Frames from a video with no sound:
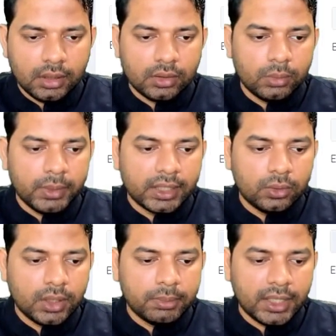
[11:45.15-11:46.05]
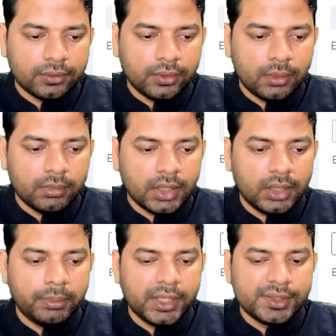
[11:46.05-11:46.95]
go back to our platform
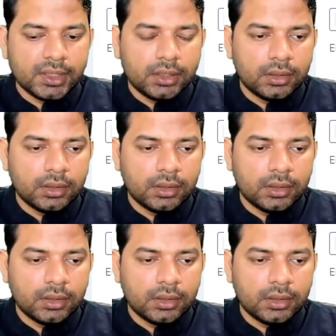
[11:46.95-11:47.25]
and paste it.